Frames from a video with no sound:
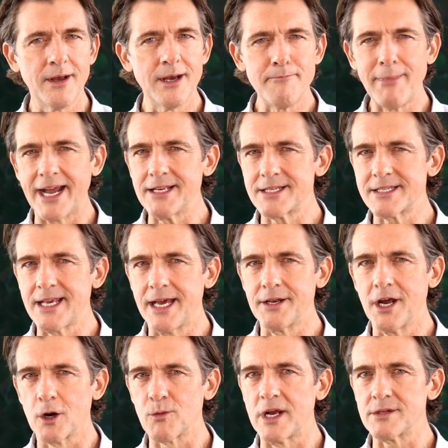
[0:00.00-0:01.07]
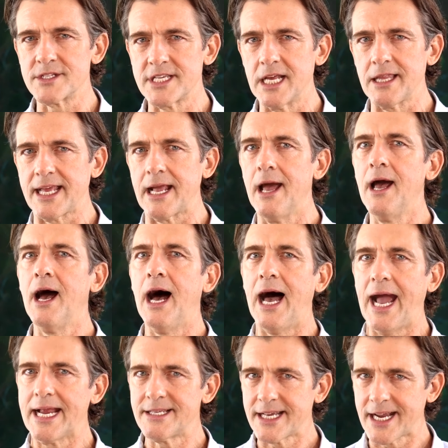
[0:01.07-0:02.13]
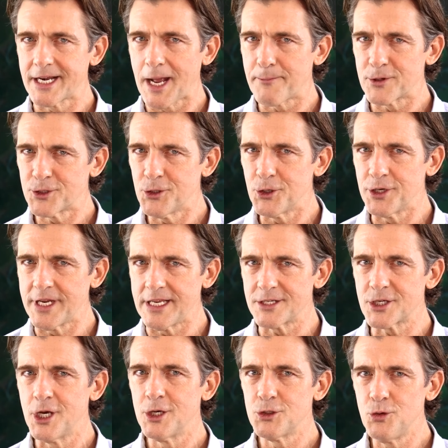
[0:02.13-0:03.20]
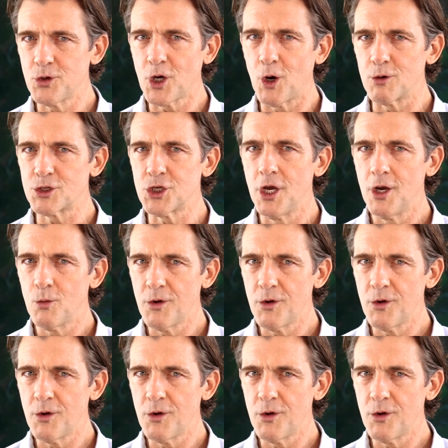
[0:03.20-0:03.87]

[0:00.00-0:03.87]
mindset around selling high ticket opportunities to coach